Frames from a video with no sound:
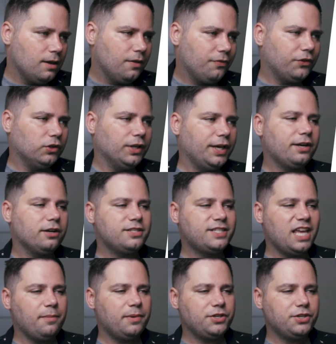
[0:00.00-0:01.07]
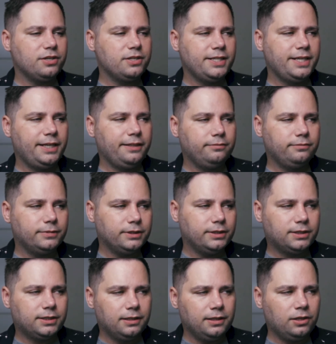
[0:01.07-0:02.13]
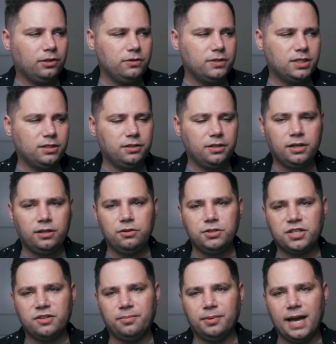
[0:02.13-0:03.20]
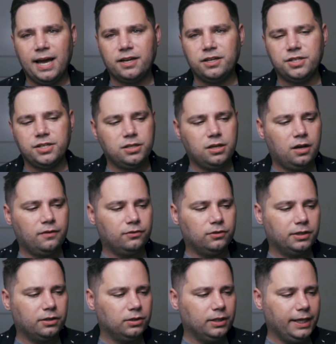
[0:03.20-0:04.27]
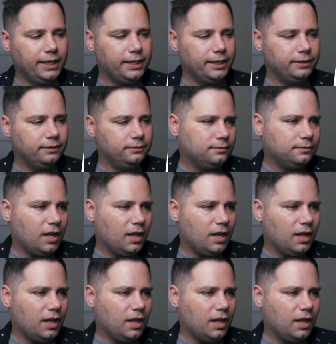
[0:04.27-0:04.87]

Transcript: The Lakers statement jersey, the inclusion of black is just awful. I don't like it.